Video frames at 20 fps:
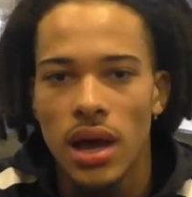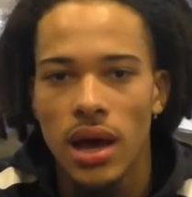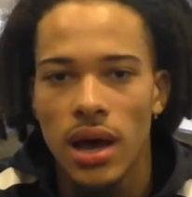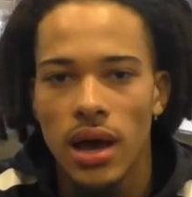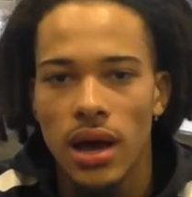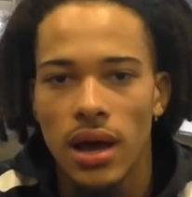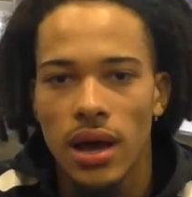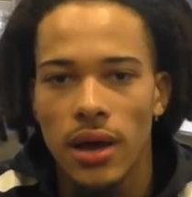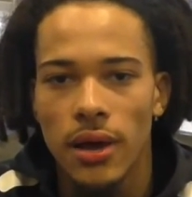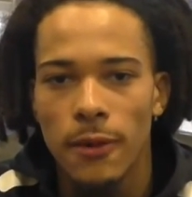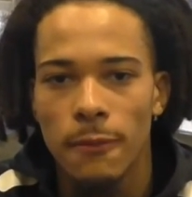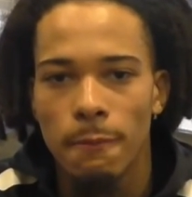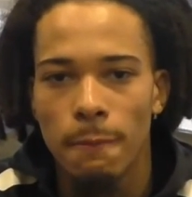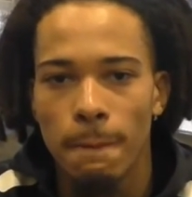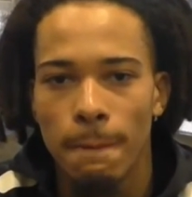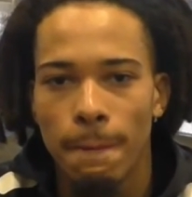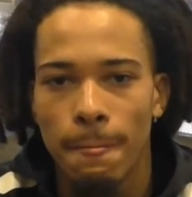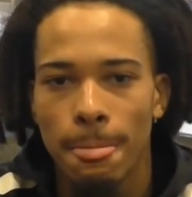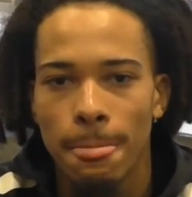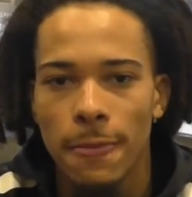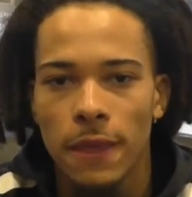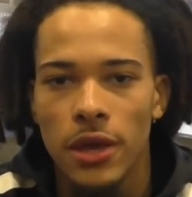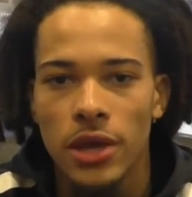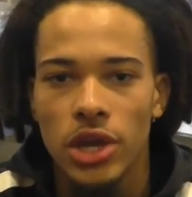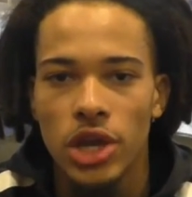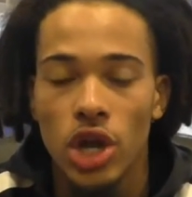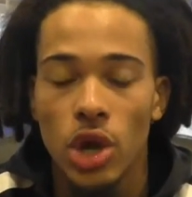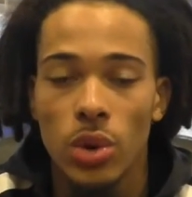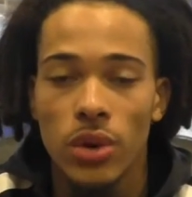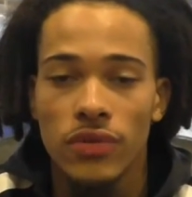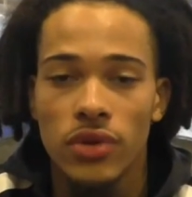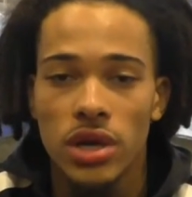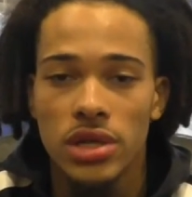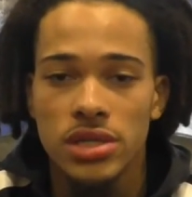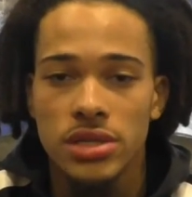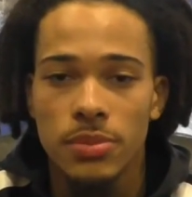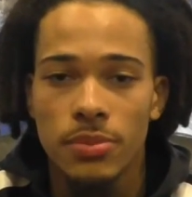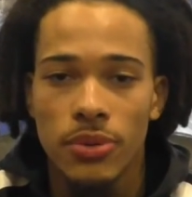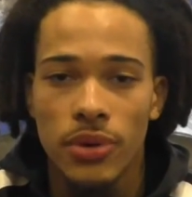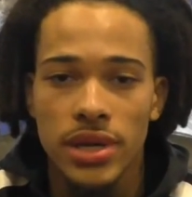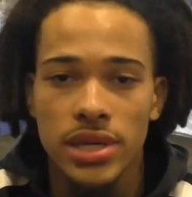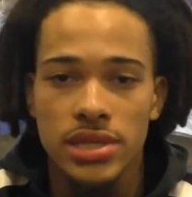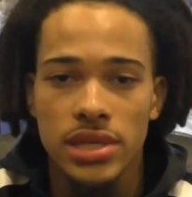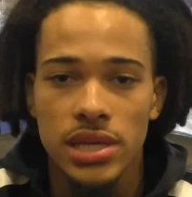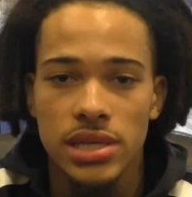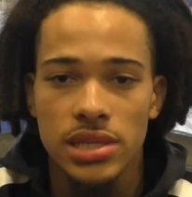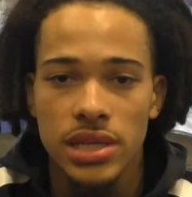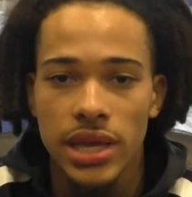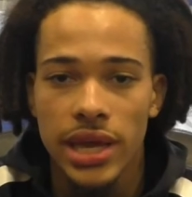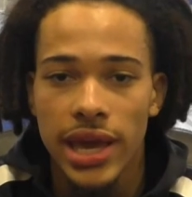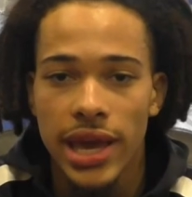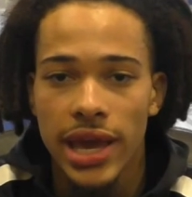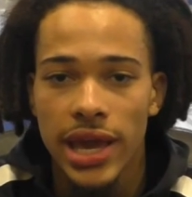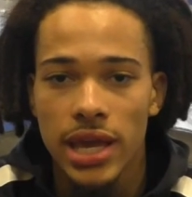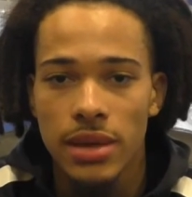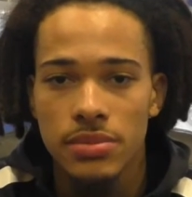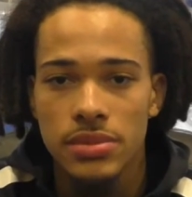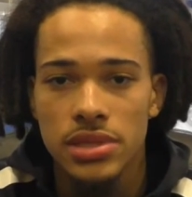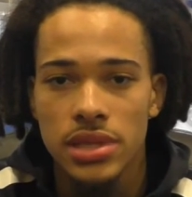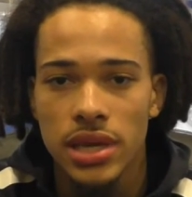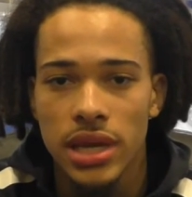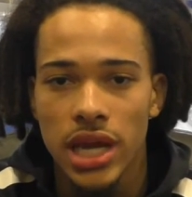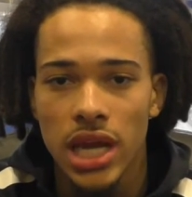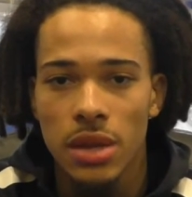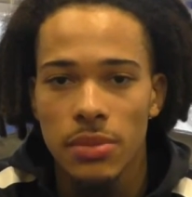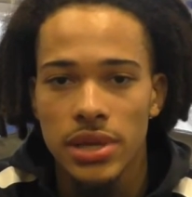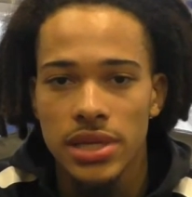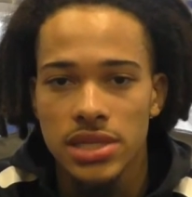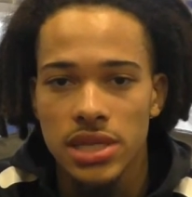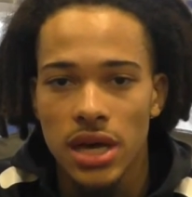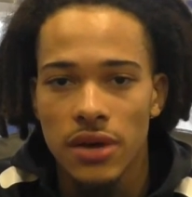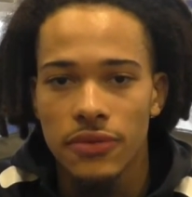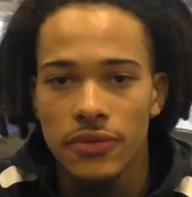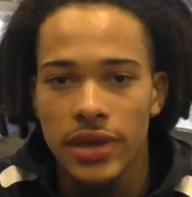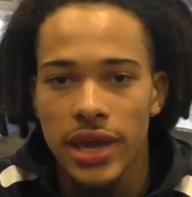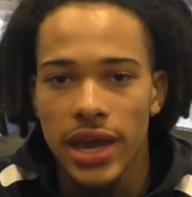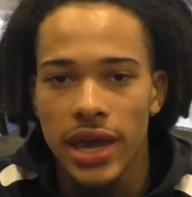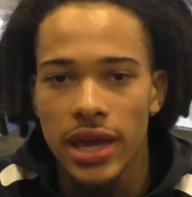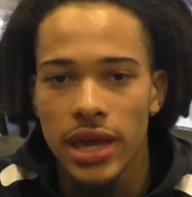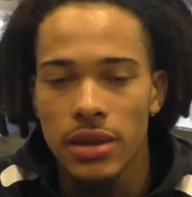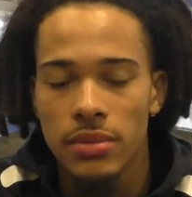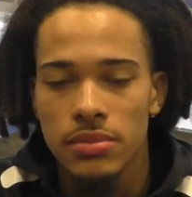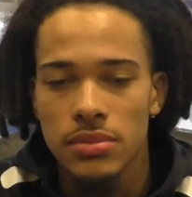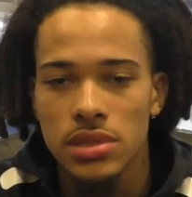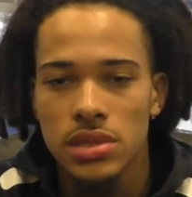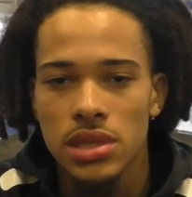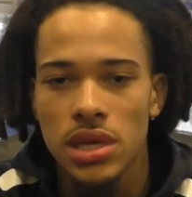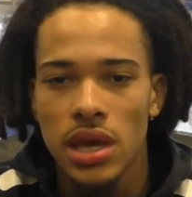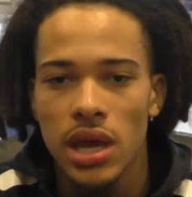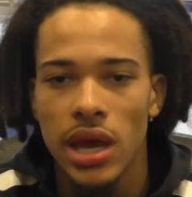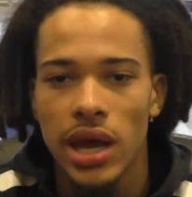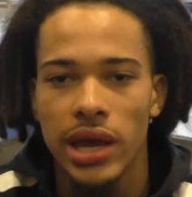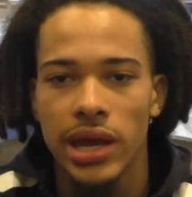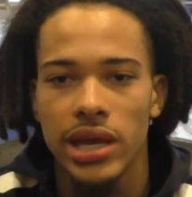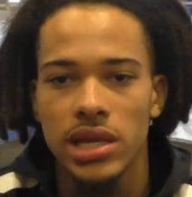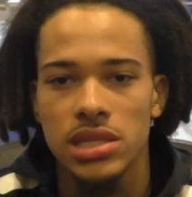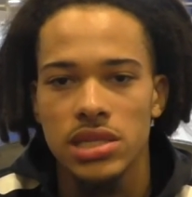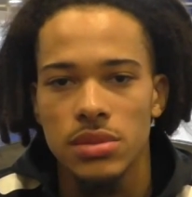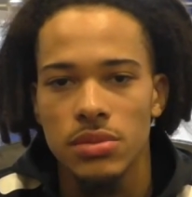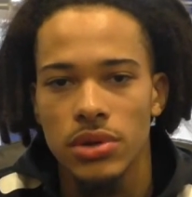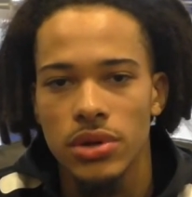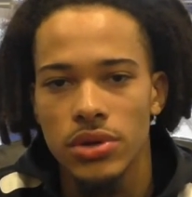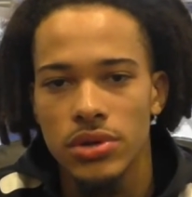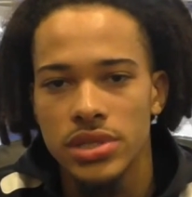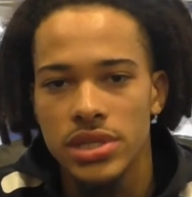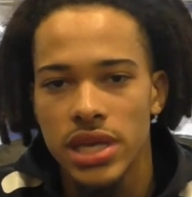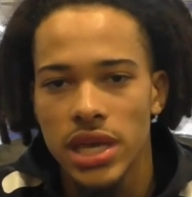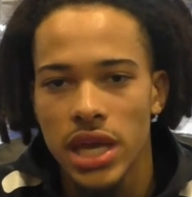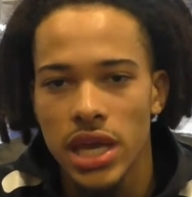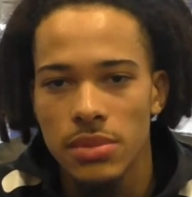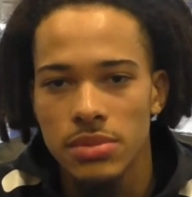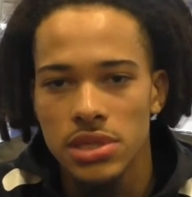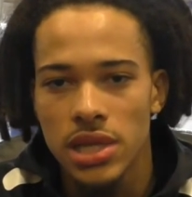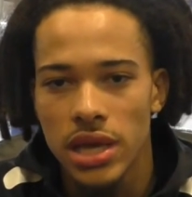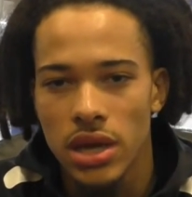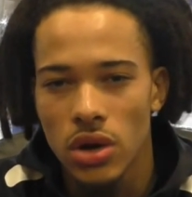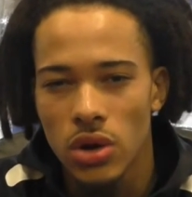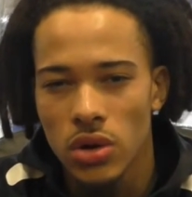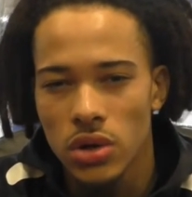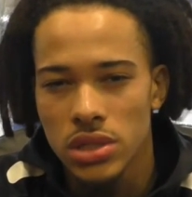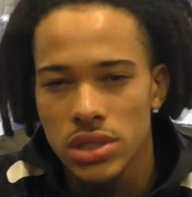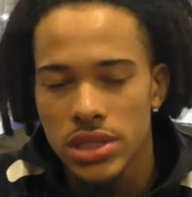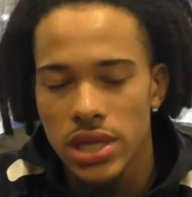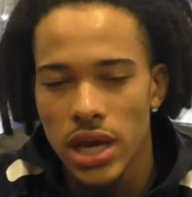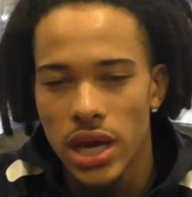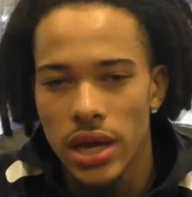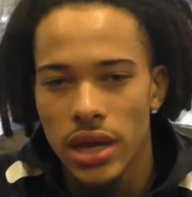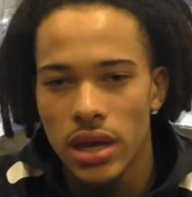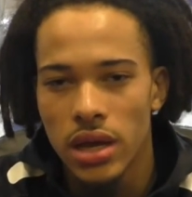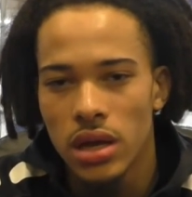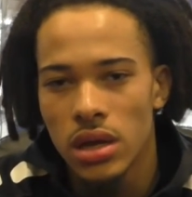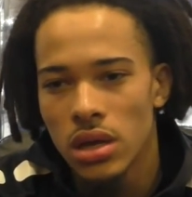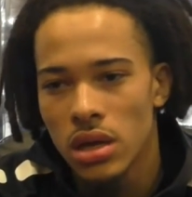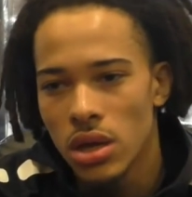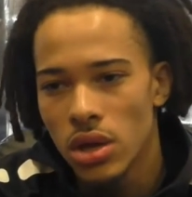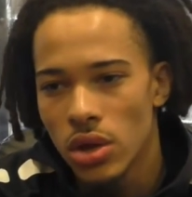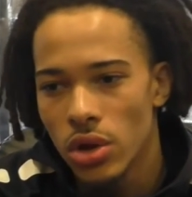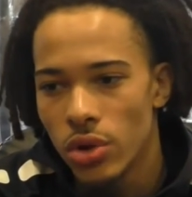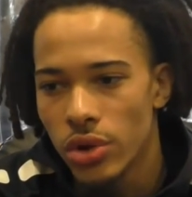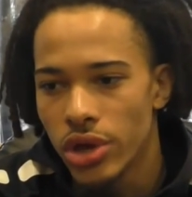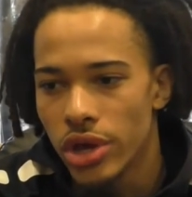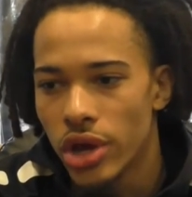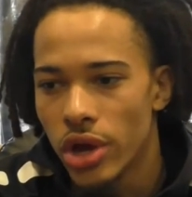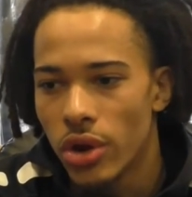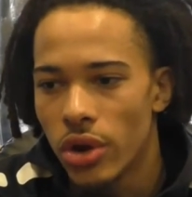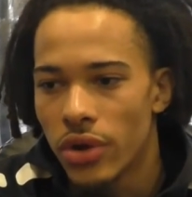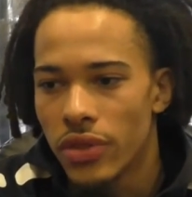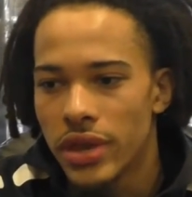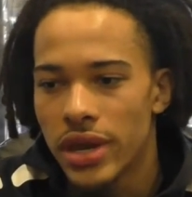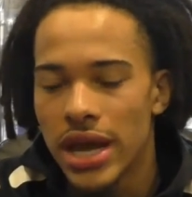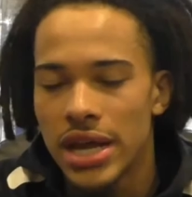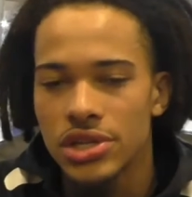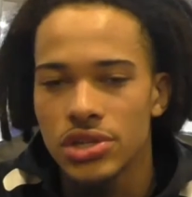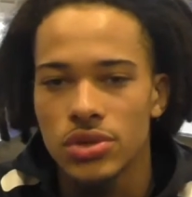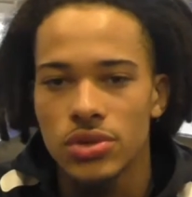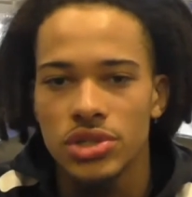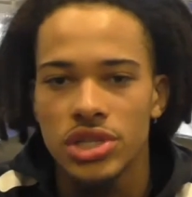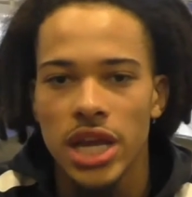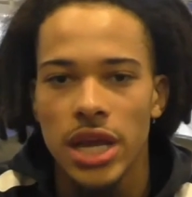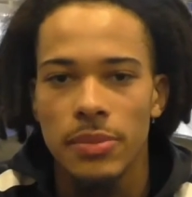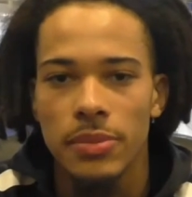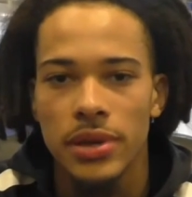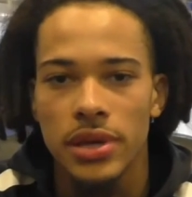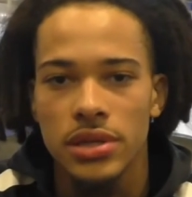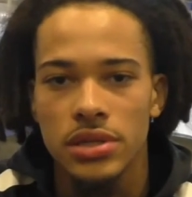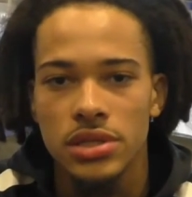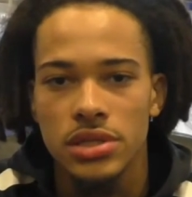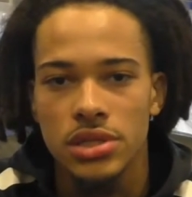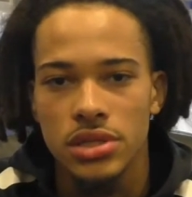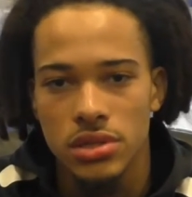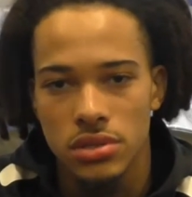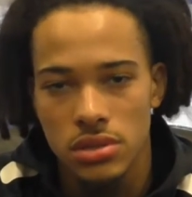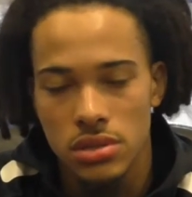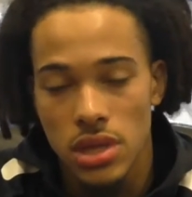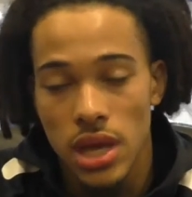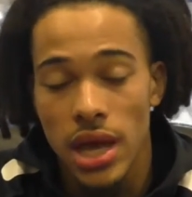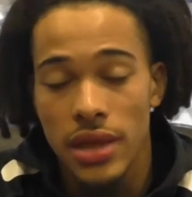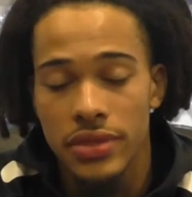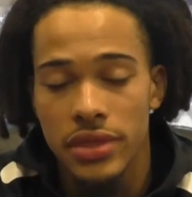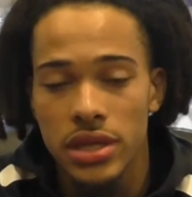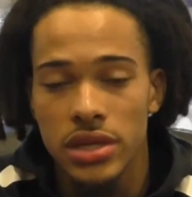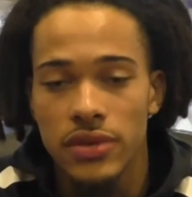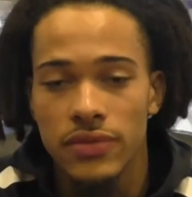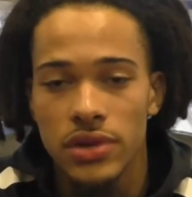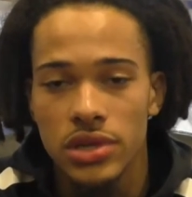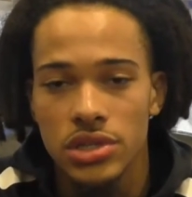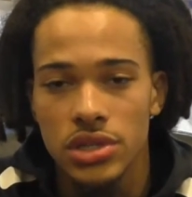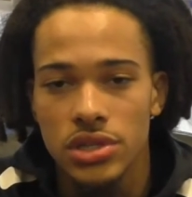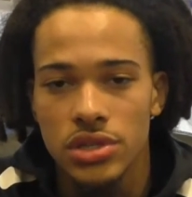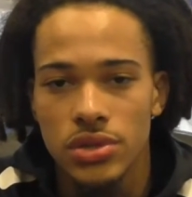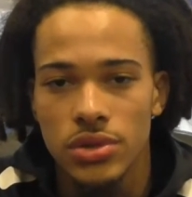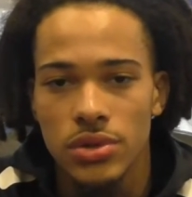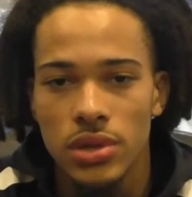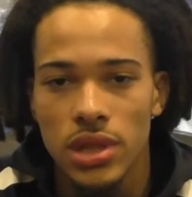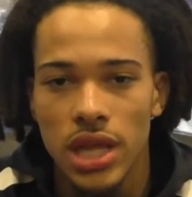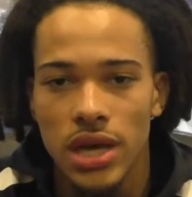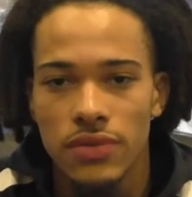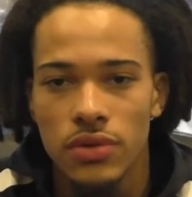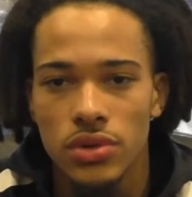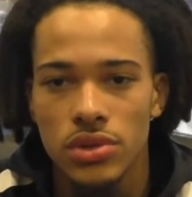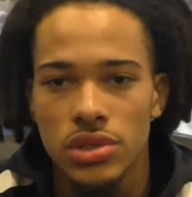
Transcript: We've got some preseason games that are going to be tough games against some good teams like Augustana, who, are the national champions at the Division II level.